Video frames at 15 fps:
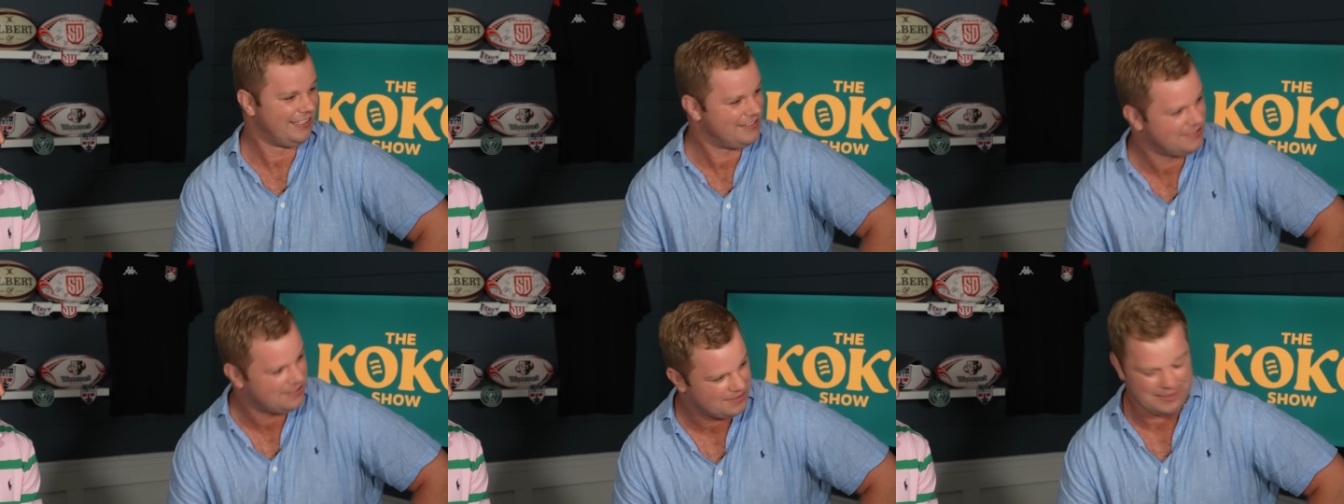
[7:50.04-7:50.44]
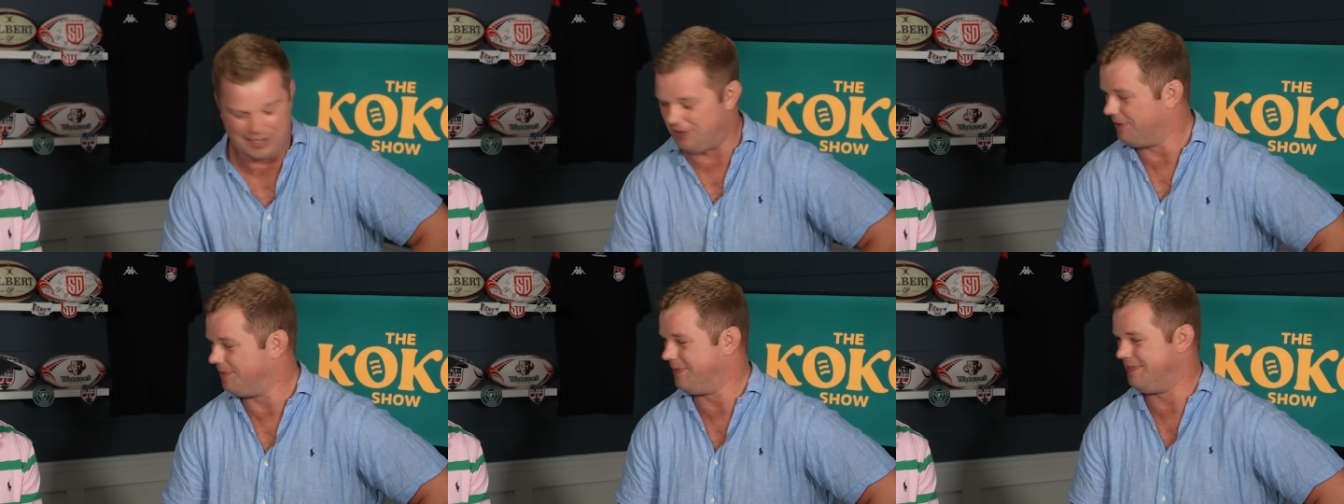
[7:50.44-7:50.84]
he's just
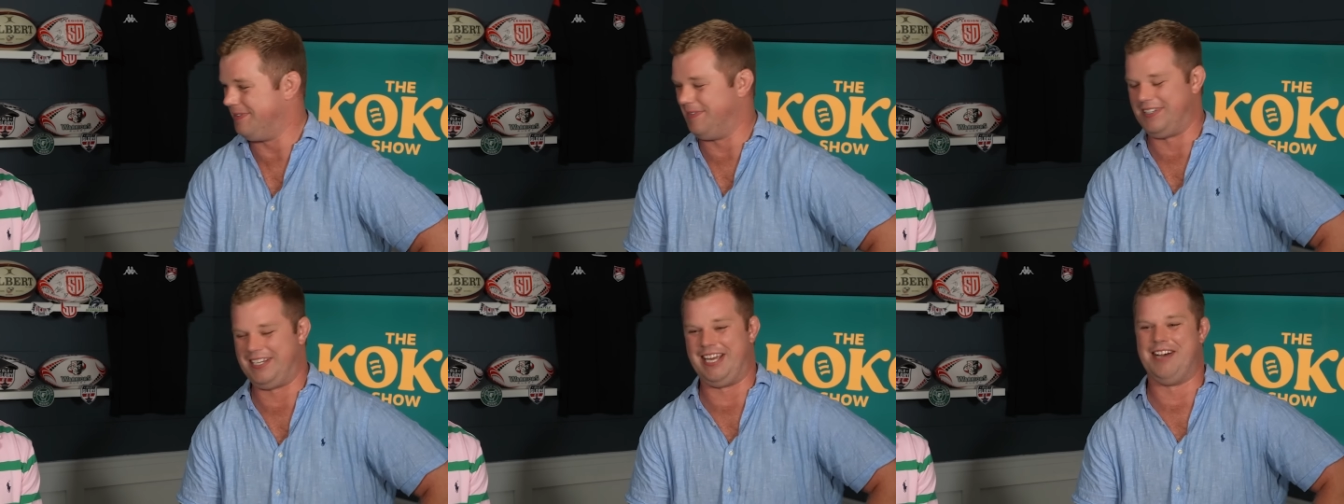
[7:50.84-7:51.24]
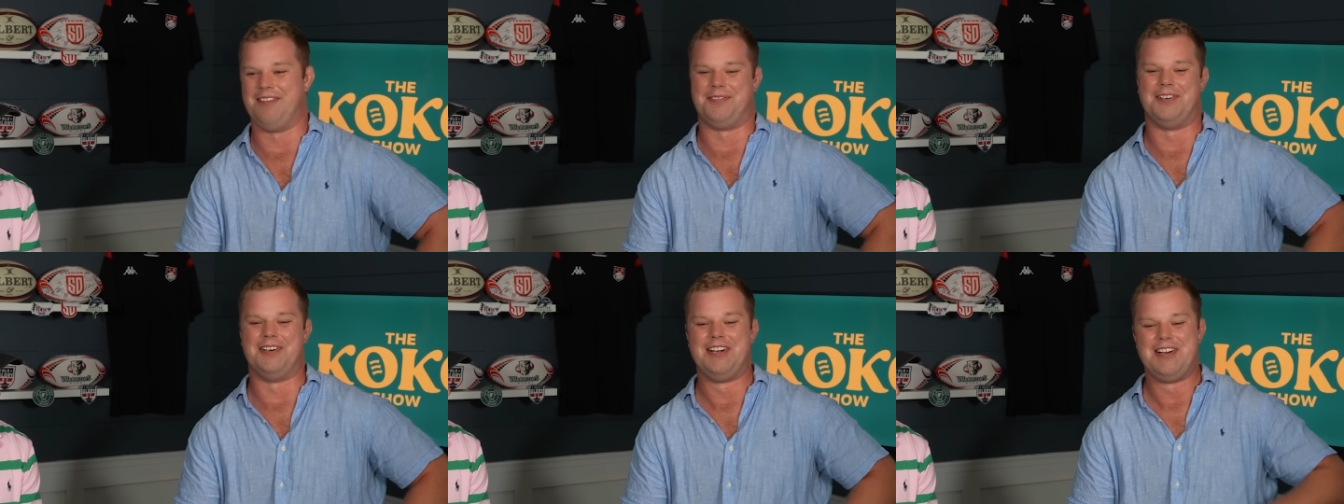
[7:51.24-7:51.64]
around. off. very
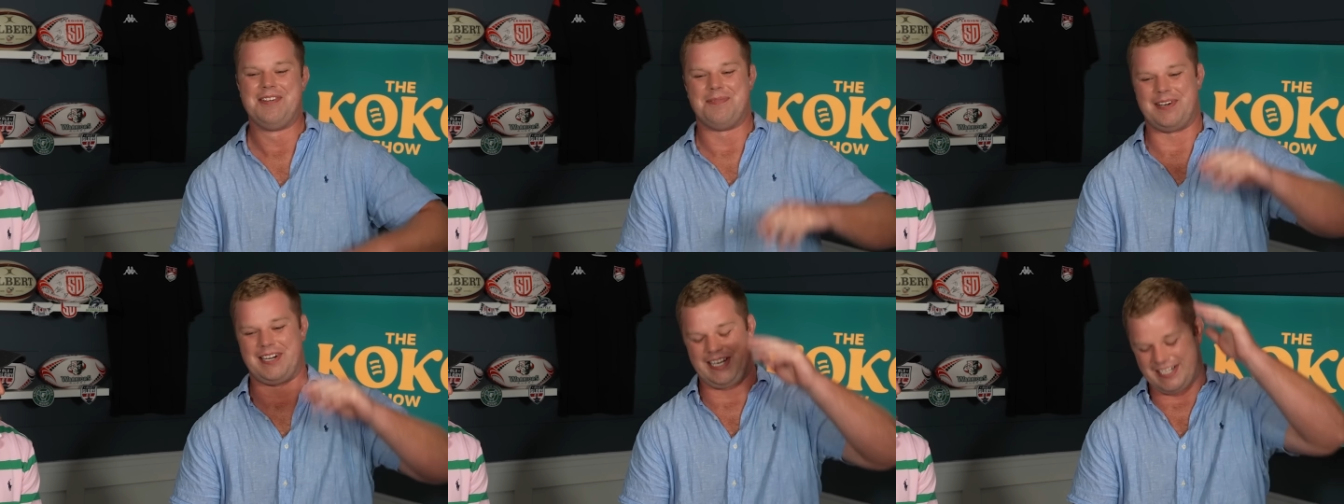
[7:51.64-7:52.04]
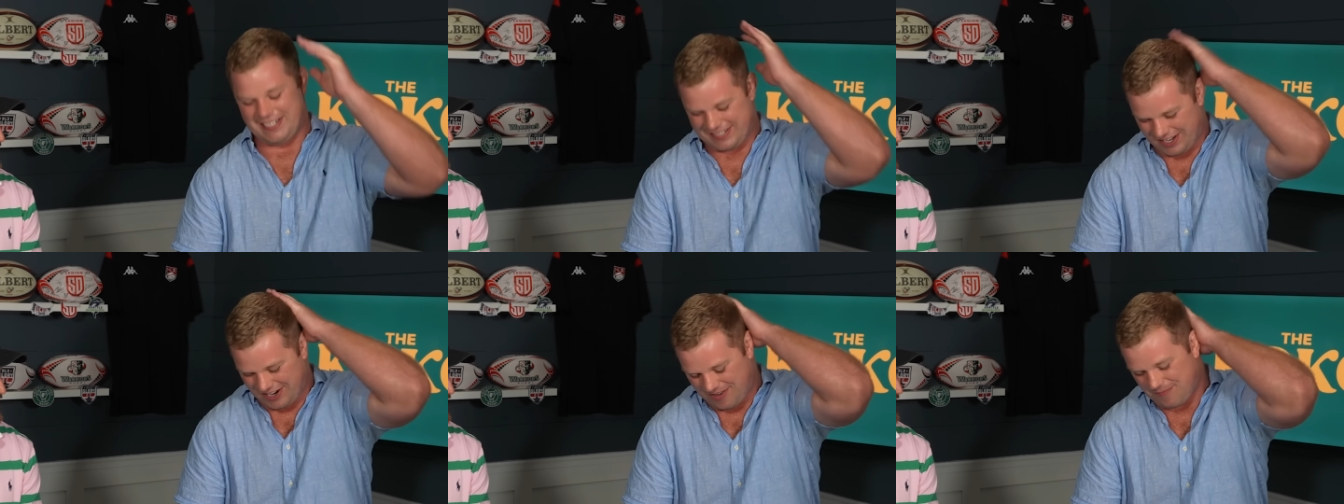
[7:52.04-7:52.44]
careful, but
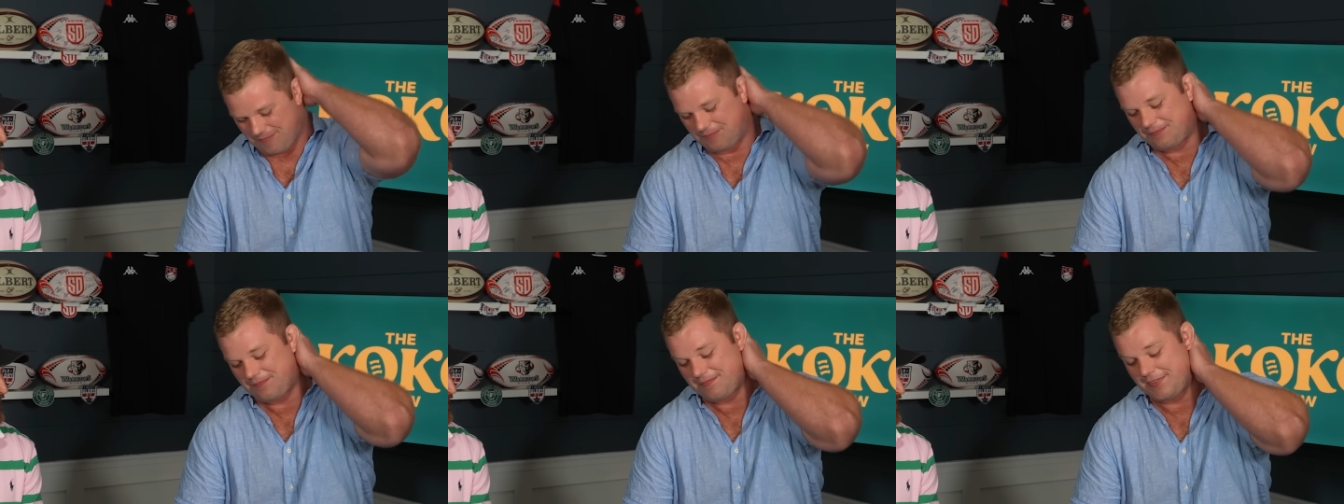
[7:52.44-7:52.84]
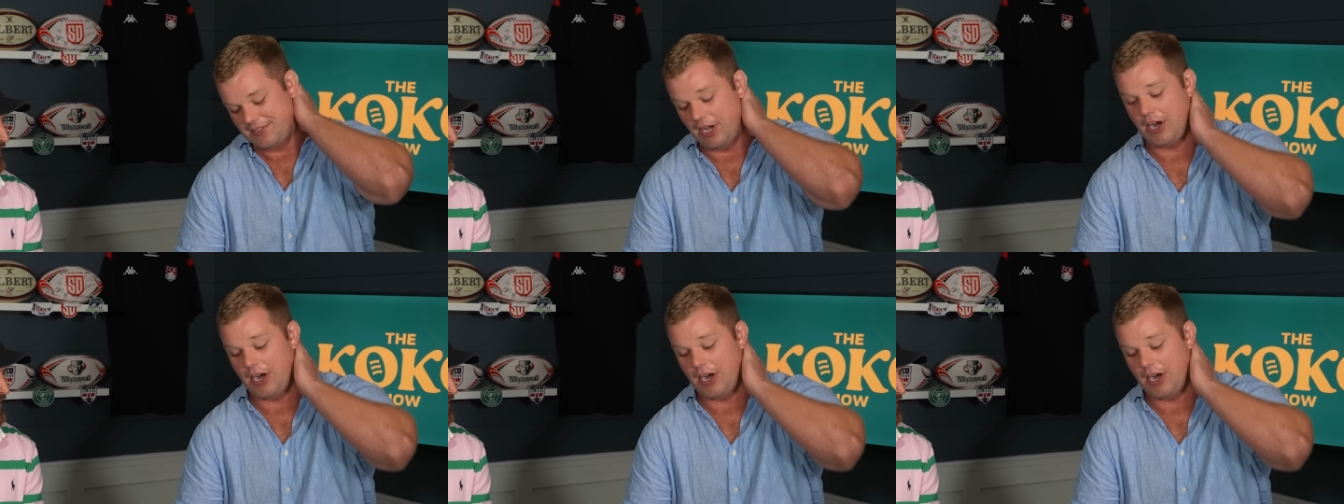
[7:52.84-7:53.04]
he's um no,